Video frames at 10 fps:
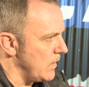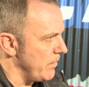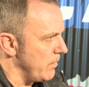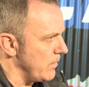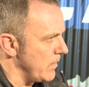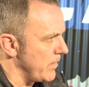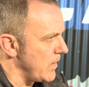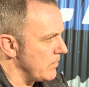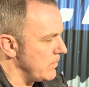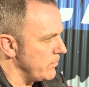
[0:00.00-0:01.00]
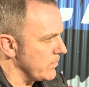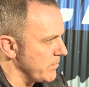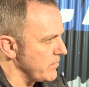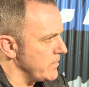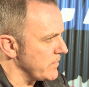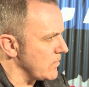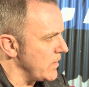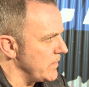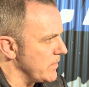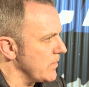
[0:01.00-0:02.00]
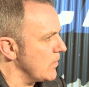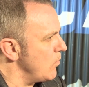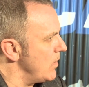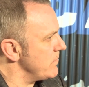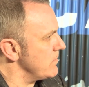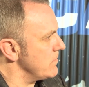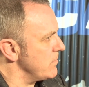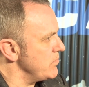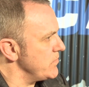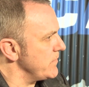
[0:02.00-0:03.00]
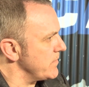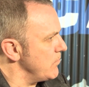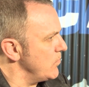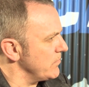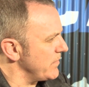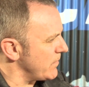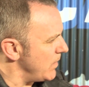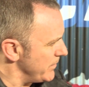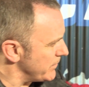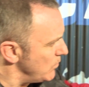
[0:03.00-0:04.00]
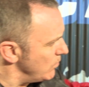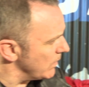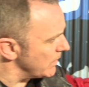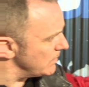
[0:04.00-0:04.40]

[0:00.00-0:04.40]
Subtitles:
And that Gibson decided, I don't know why, to produce that model that's slightly smaller.